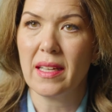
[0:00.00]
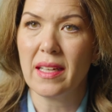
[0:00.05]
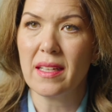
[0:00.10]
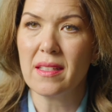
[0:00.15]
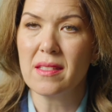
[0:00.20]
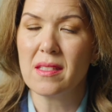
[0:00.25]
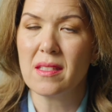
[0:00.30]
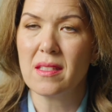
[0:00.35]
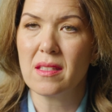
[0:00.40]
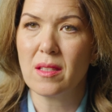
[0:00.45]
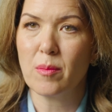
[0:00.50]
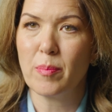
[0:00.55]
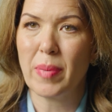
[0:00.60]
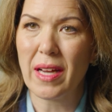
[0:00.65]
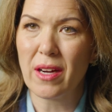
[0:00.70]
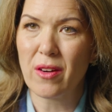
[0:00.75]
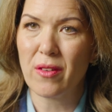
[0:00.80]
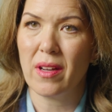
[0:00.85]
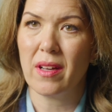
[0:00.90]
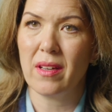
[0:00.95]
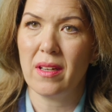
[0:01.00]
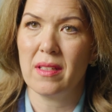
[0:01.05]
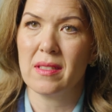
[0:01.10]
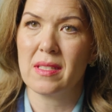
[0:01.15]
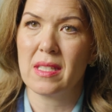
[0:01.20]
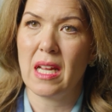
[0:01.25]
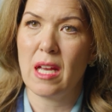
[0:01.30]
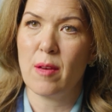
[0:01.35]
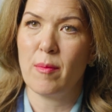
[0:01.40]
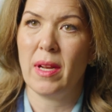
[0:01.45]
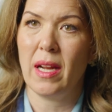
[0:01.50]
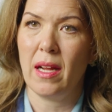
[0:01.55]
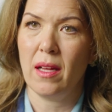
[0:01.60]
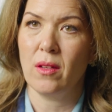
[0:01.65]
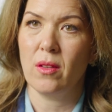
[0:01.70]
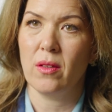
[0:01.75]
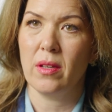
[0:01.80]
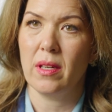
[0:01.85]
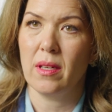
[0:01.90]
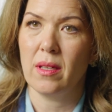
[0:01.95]
guess the background as an M&A
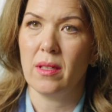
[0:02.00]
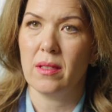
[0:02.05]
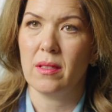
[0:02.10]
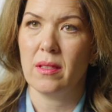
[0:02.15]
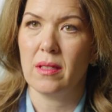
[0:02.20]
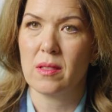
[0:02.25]
lawyer